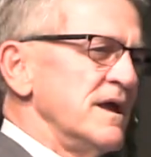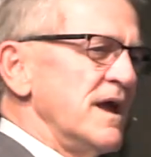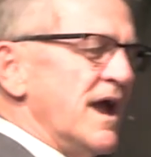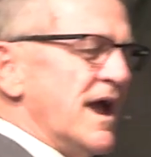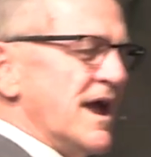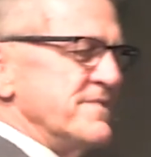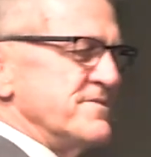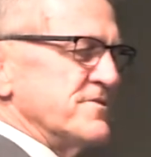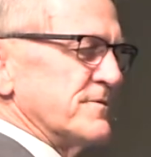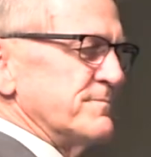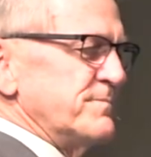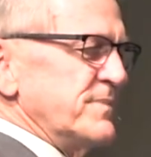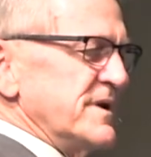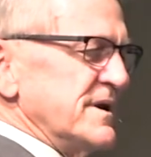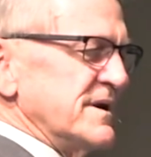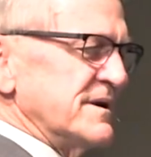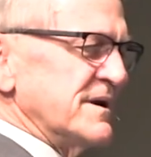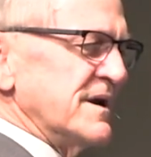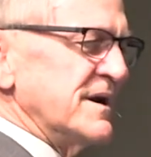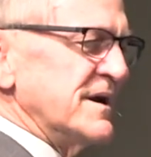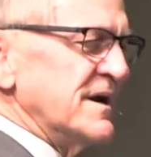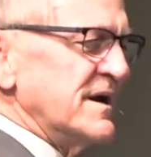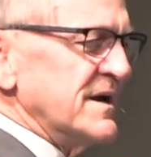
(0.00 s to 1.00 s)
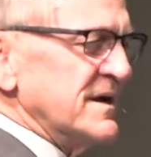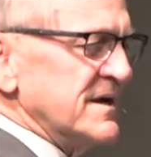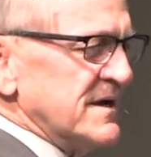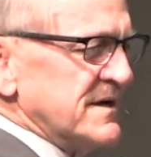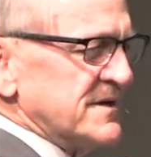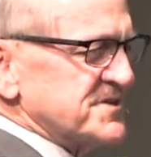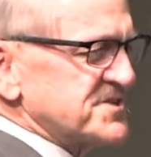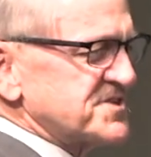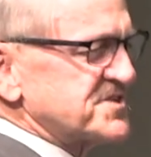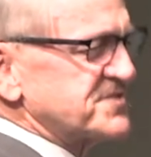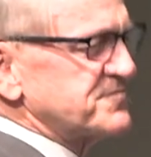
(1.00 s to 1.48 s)
And they're being
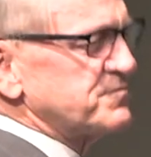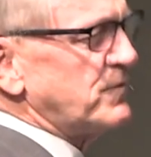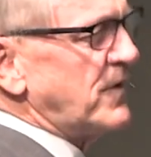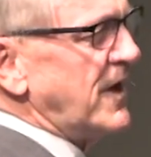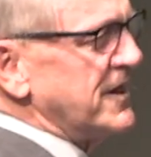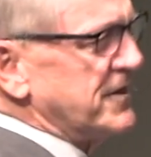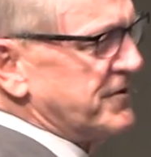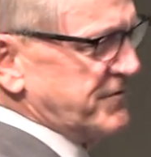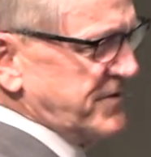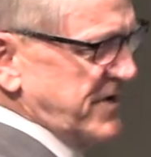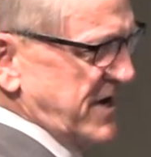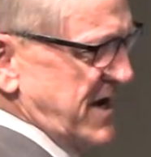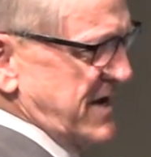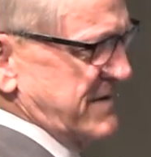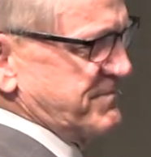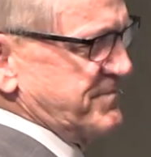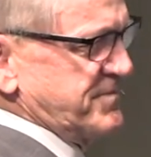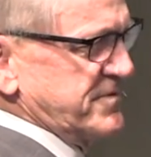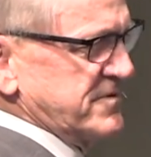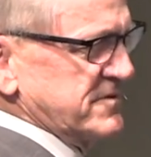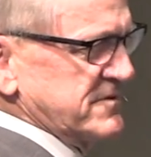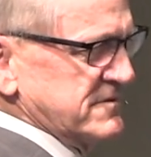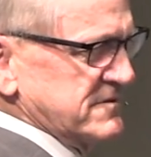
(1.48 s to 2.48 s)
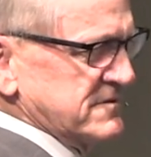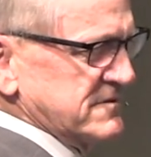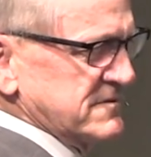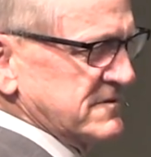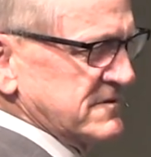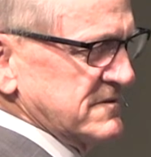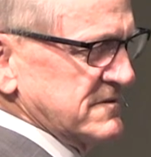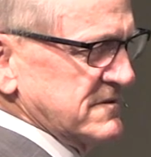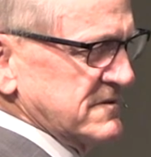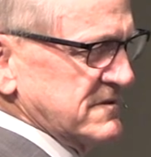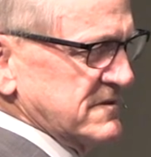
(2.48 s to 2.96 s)
swallowed up
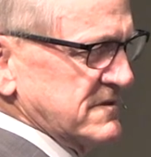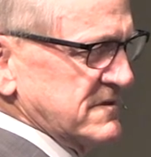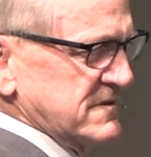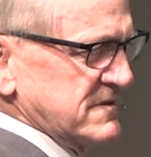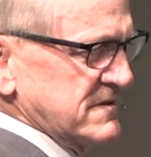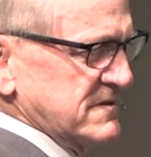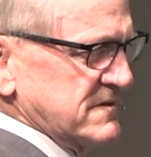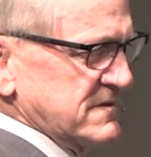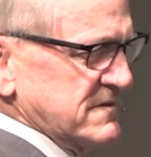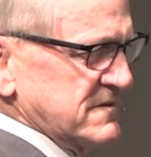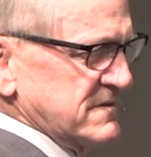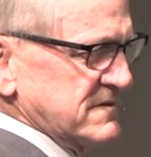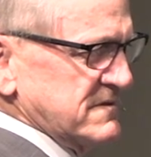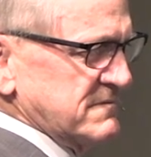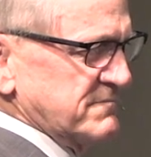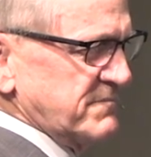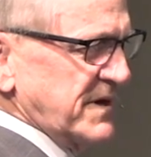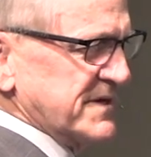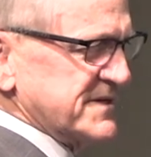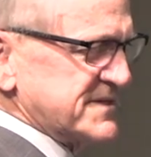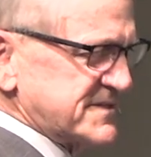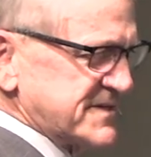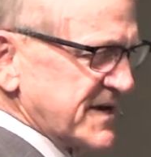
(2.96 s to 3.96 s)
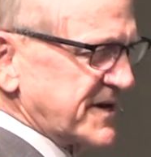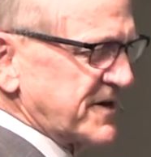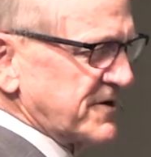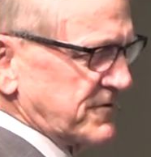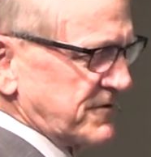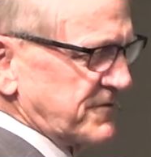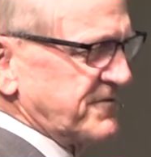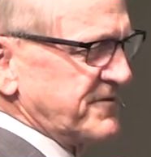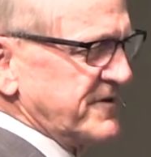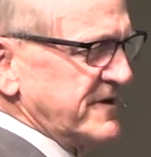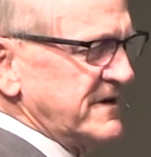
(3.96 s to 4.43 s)
by
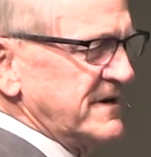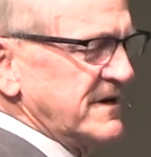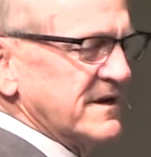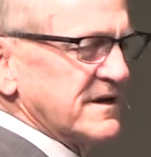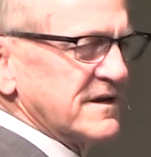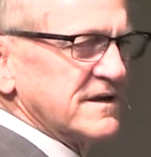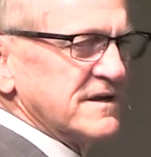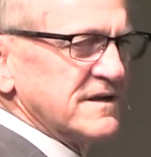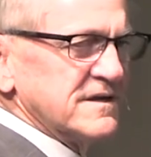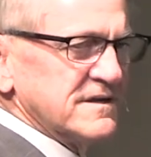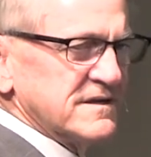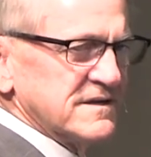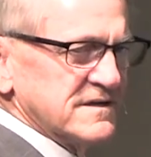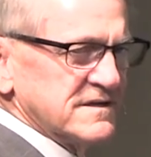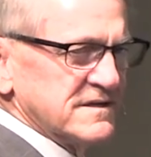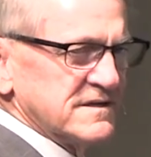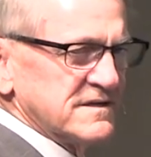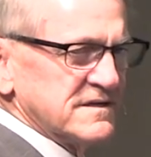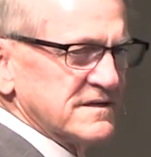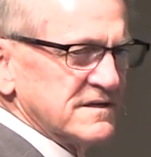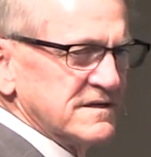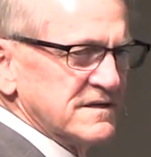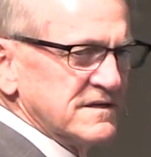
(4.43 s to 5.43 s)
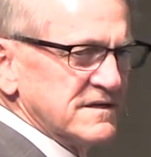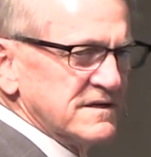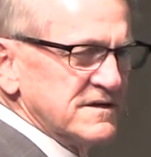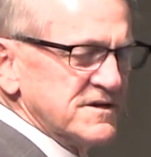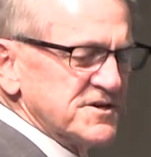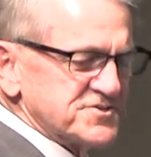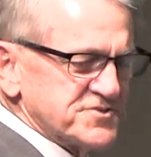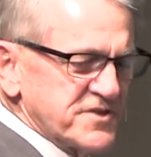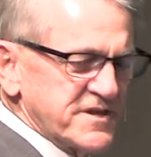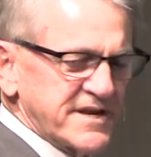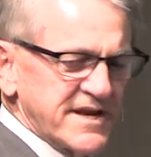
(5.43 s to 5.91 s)
secular thinking
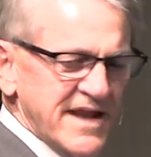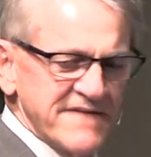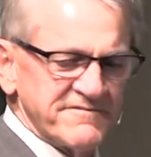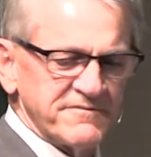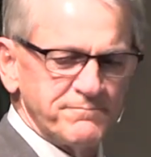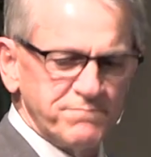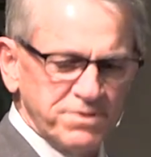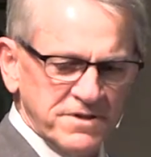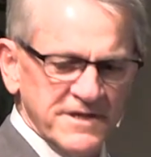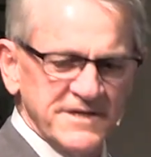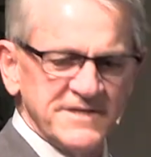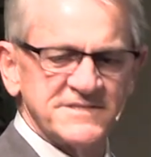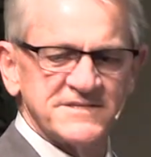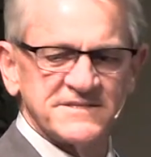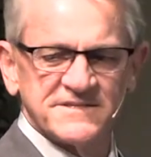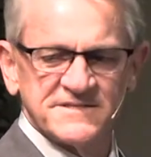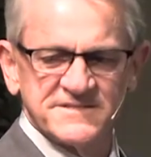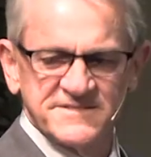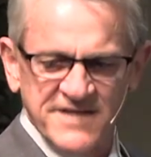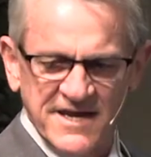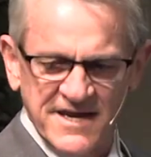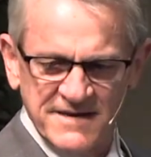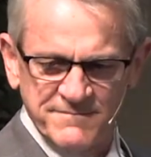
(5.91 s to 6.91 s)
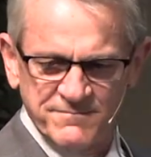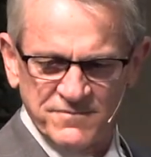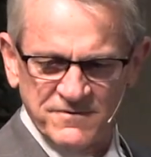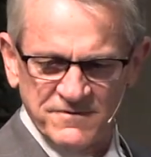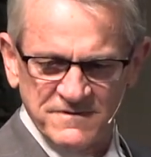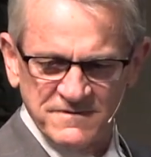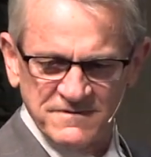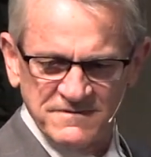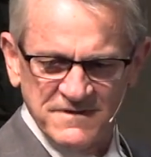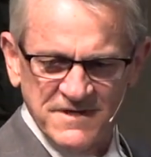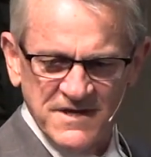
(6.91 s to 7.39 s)
so they can have a place at the
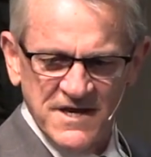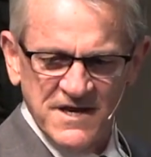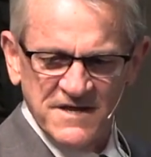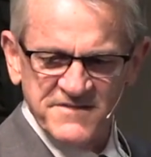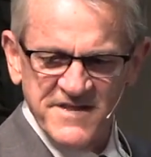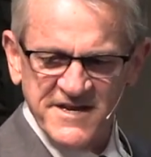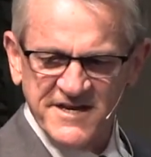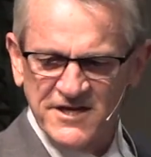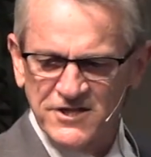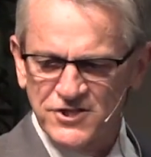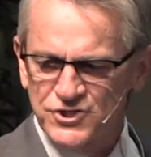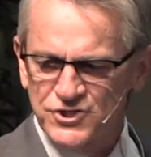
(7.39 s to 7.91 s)
table. They can